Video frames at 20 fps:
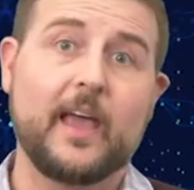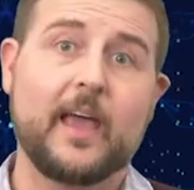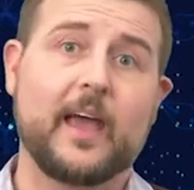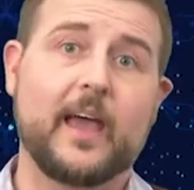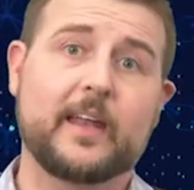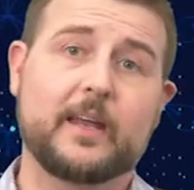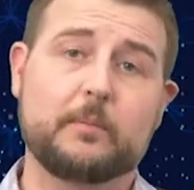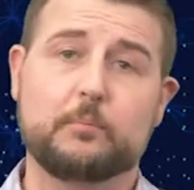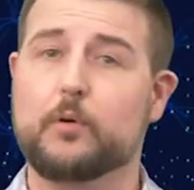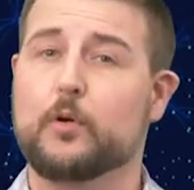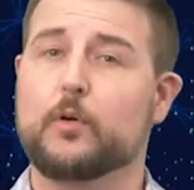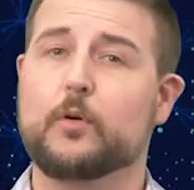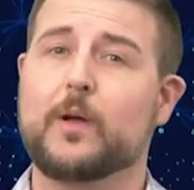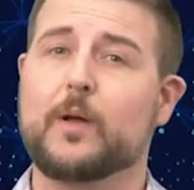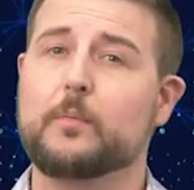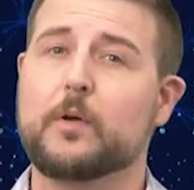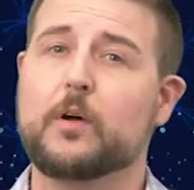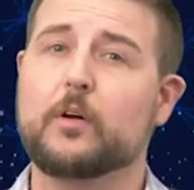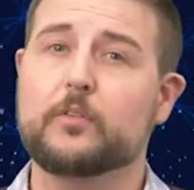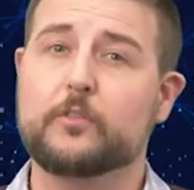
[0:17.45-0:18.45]
and a
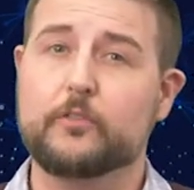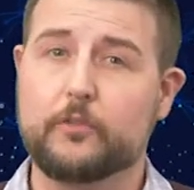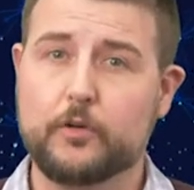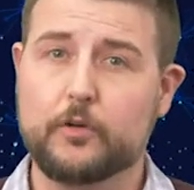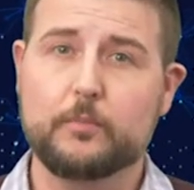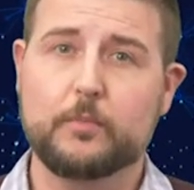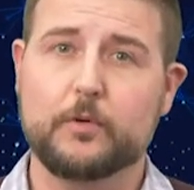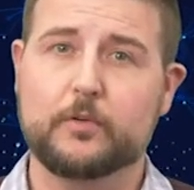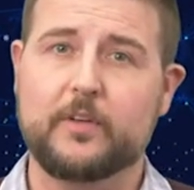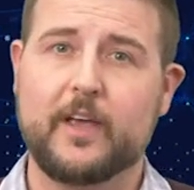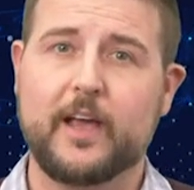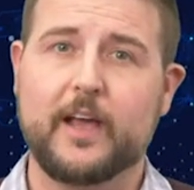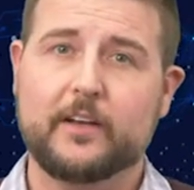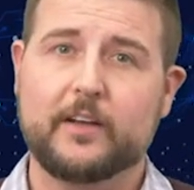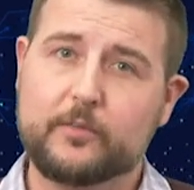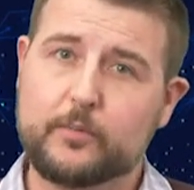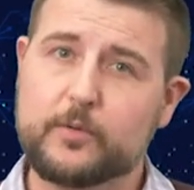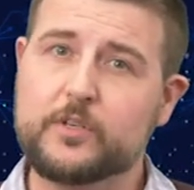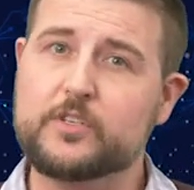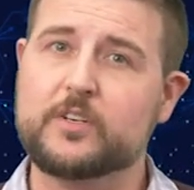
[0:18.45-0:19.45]
program called
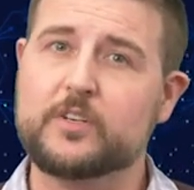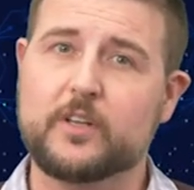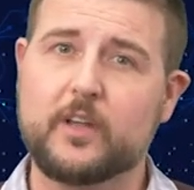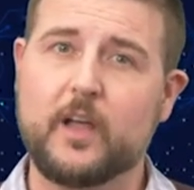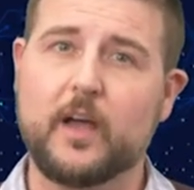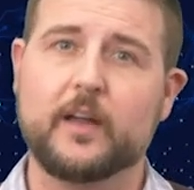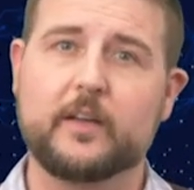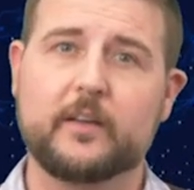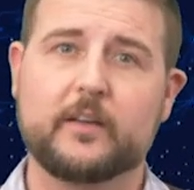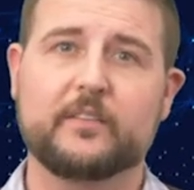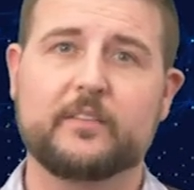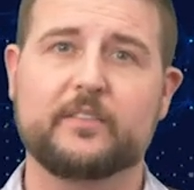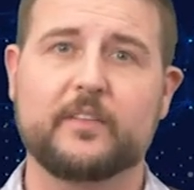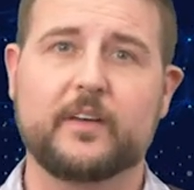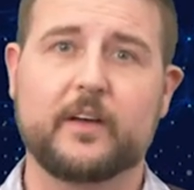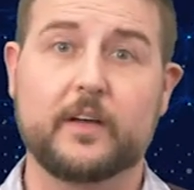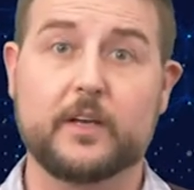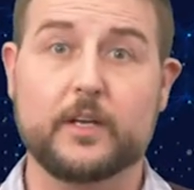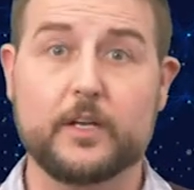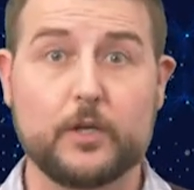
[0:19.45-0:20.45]
TurboTax, which a lot of
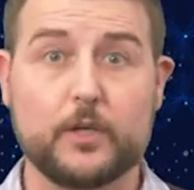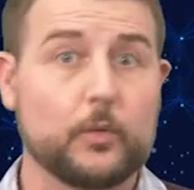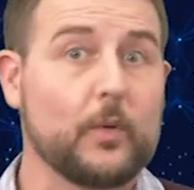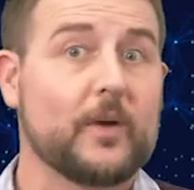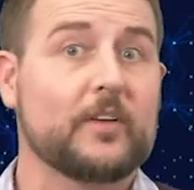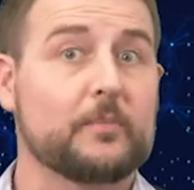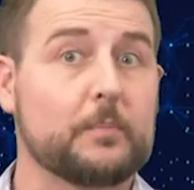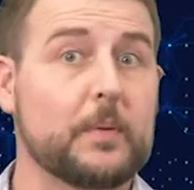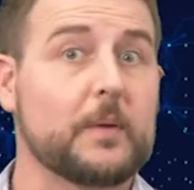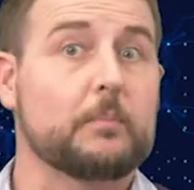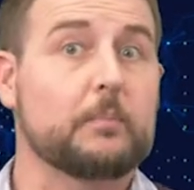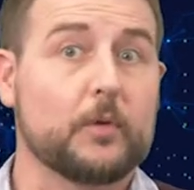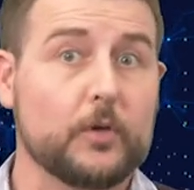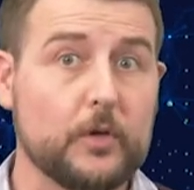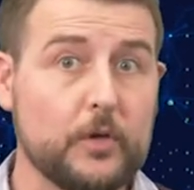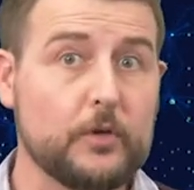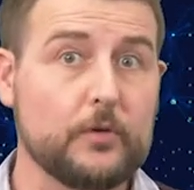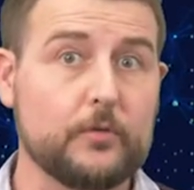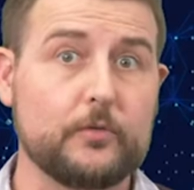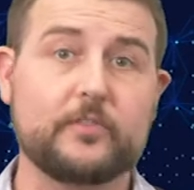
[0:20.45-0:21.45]
uh, US people
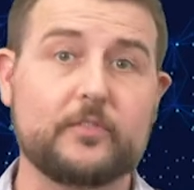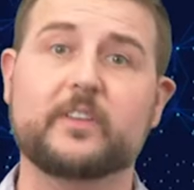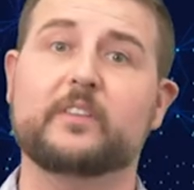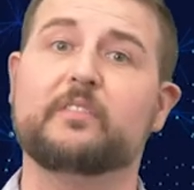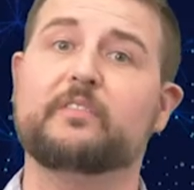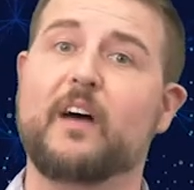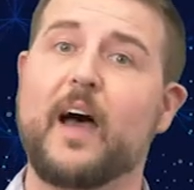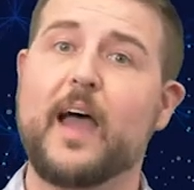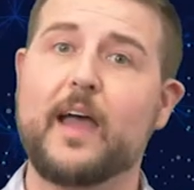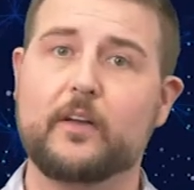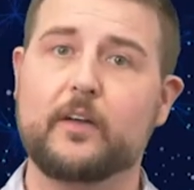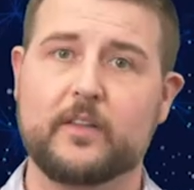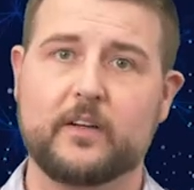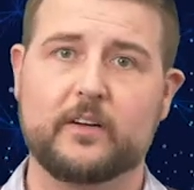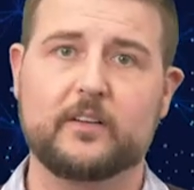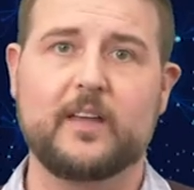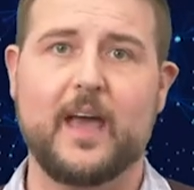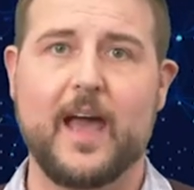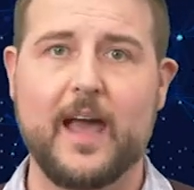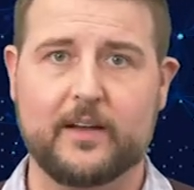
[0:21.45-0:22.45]
use to file their
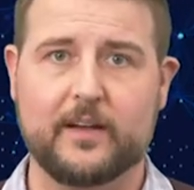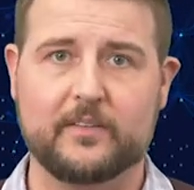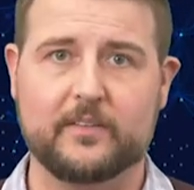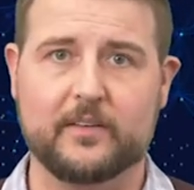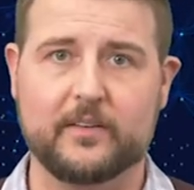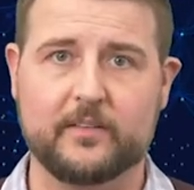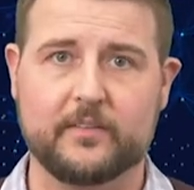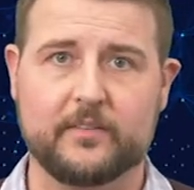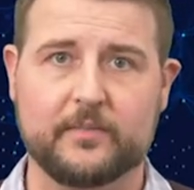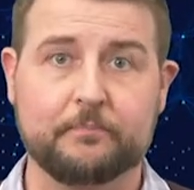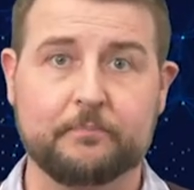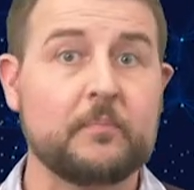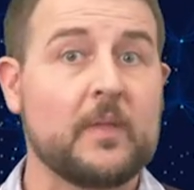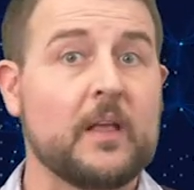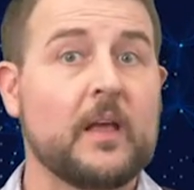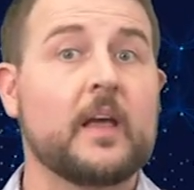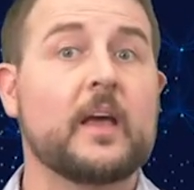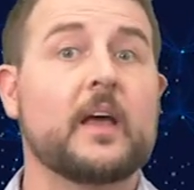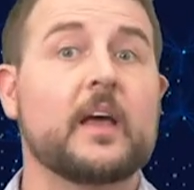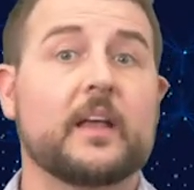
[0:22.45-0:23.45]
taxes.
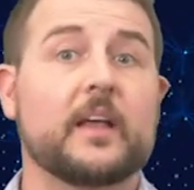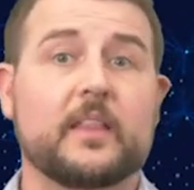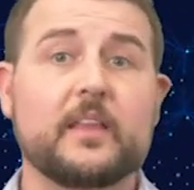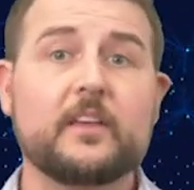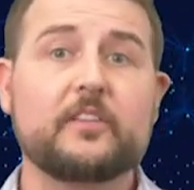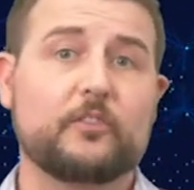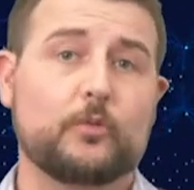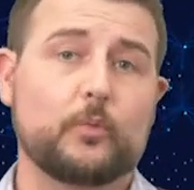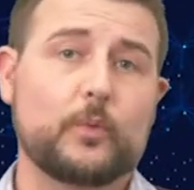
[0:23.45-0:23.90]
This